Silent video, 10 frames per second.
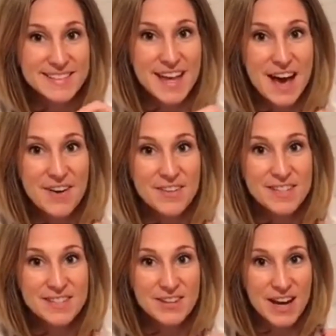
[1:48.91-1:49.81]
Now,
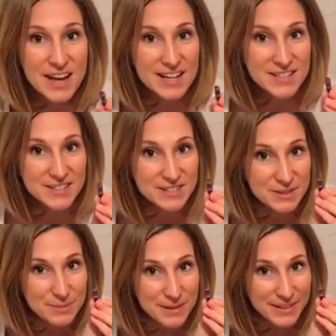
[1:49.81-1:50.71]
this crayon is
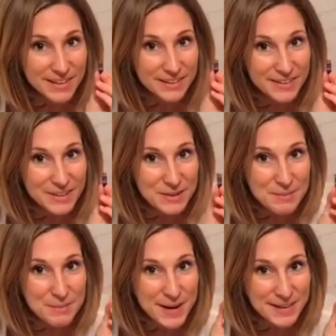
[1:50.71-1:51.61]
super little. You can
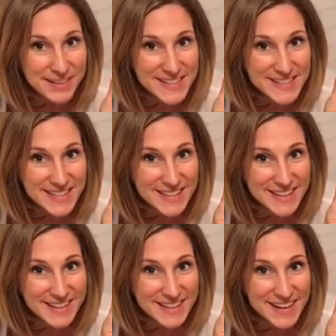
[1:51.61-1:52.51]
barely see it.
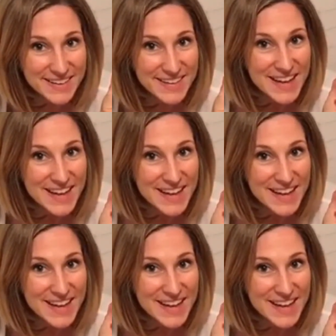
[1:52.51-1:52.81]
There you go.